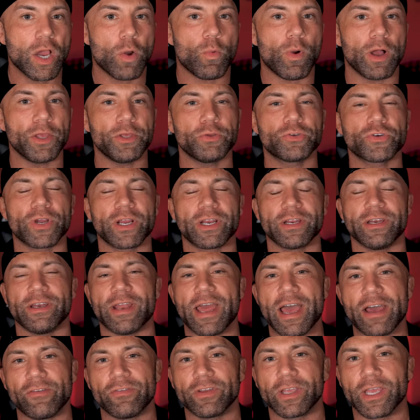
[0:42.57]
while you try to
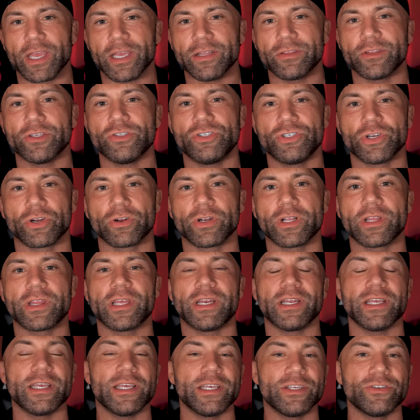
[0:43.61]
navigate the journey
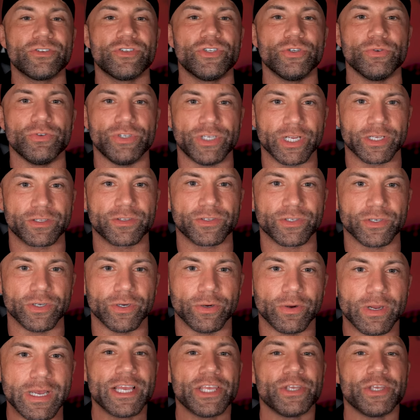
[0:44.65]
that is jiu-jitsu.